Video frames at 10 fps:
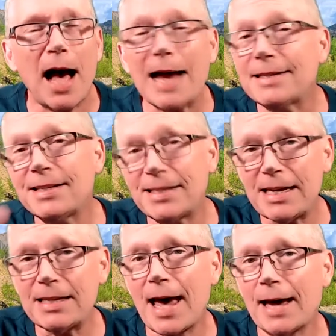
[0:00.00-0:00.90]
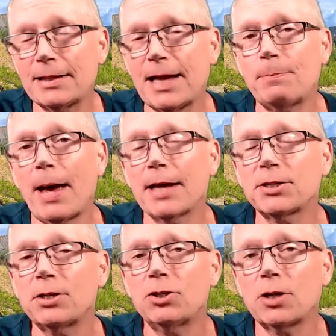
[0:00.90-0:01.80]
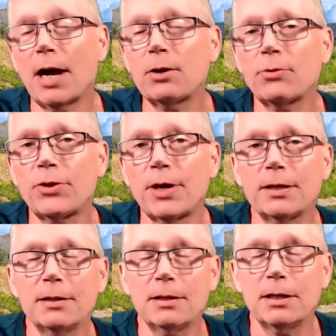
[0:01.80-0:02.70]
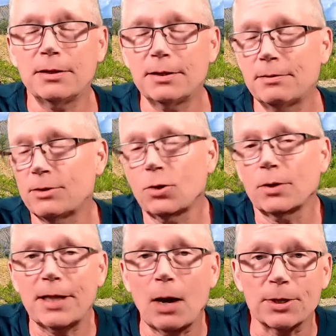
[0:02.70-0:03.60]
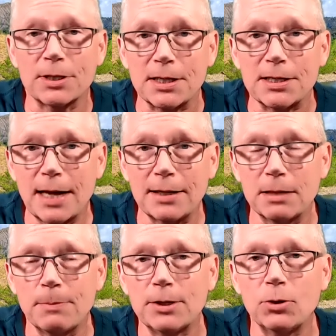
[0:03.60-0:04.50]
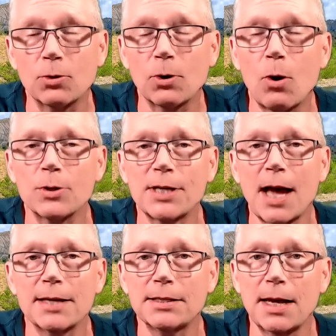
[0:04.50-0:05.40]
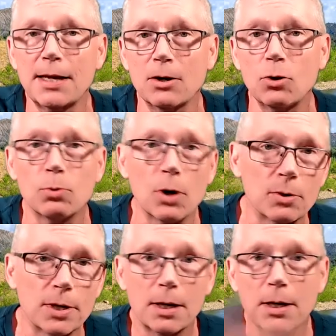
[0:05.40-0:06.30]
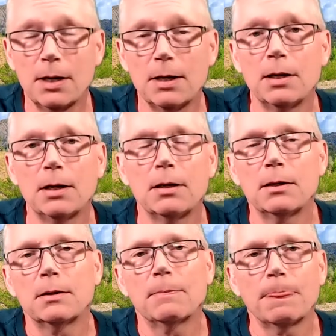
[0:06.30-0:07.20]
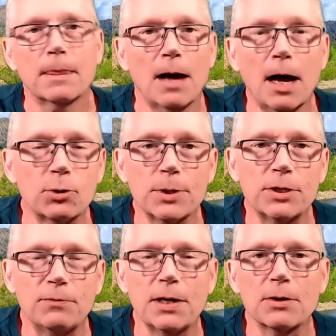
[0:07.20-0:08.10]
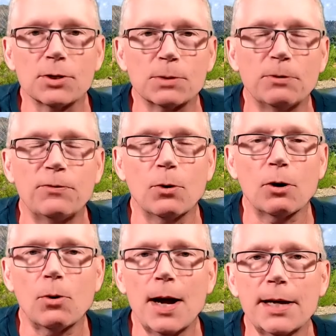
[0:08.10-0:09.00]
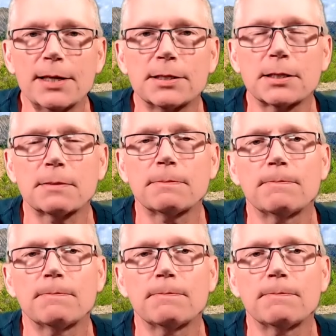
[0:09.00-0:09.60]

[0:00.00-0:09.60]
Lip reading: I see that in that passage. I don't think it, certainly that wasn't intended by Deutero Isaiah, who wrote hundreds of years before Christ.